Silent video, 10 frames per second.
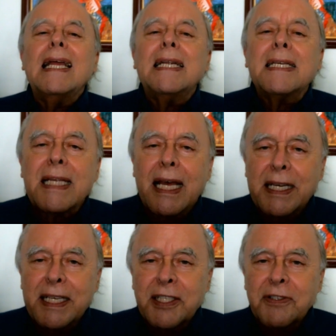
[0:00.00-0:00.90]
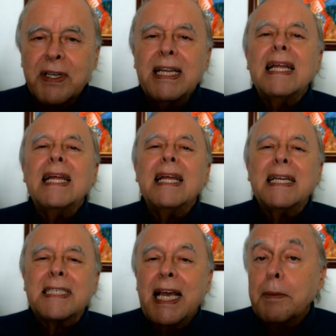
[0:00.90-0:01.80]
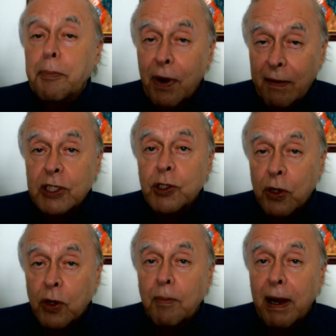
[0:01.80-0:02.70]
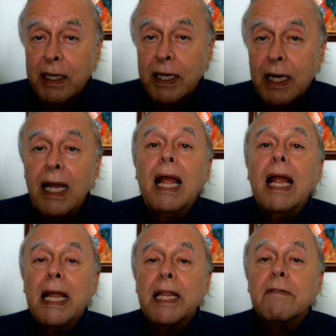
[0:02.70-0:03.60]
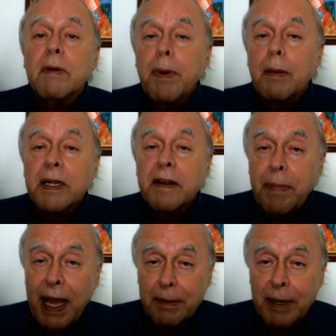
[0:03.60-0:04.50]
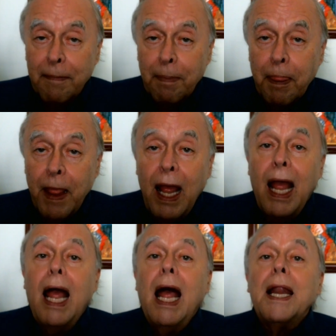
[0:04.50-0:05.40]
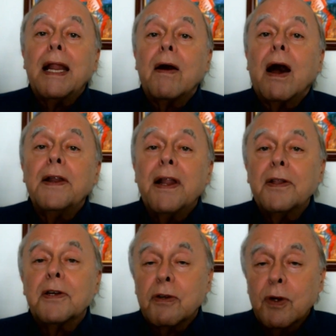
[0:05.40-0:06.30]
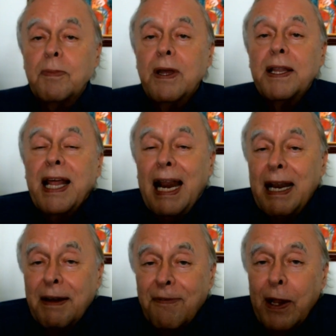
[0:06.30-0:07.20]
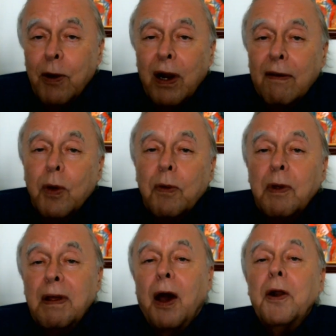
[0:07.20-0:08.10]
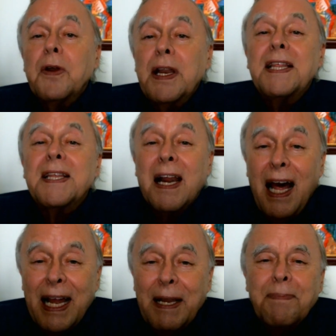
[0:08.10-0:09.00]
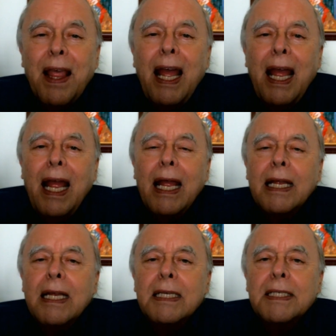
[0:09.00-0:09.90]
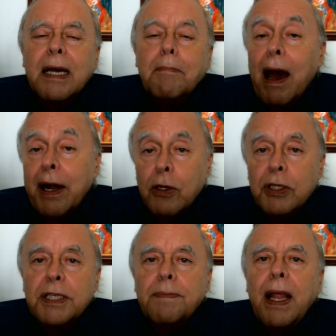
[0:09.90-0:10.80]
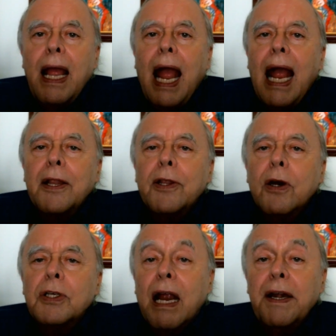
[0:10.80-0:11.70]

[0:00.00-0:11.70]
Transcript: inside a district, inside a province or comarca in the Republic of Panama. Now, another group, the final level, underneath the line, is barrios, and those